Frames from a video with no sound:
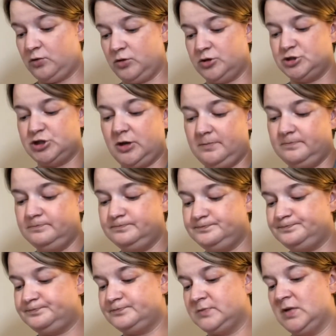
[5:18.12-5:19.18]
Quarter Shop.
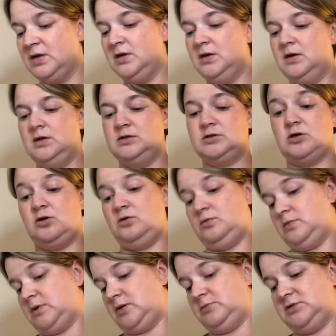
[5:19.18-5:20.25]

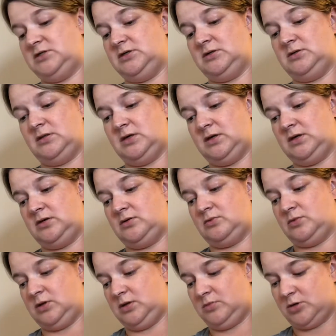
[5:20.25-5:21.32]
So I'm still like
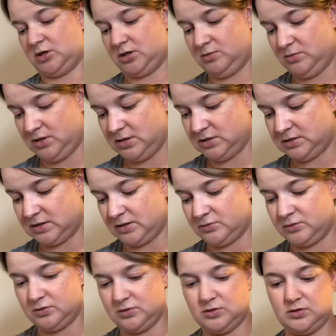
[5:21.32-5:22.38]
really behind because now
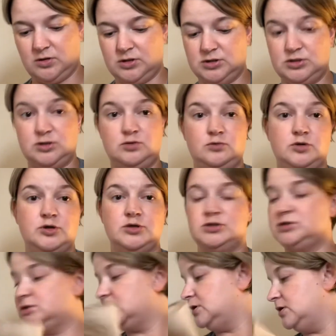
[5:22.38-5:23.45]
they're onto the
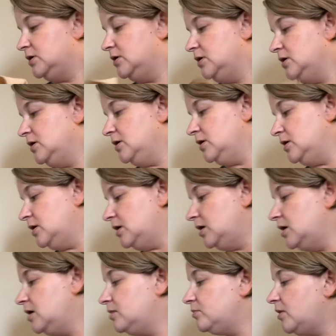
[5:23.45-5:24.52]
words
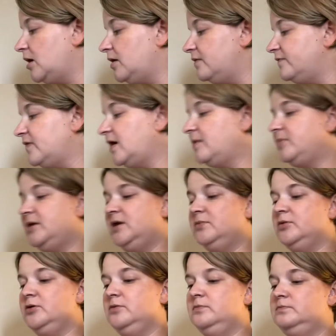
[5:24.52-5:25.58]
of the Happy
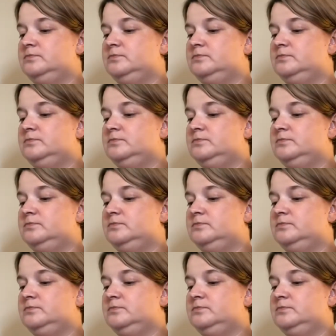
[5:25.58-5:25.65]
Camper. I'm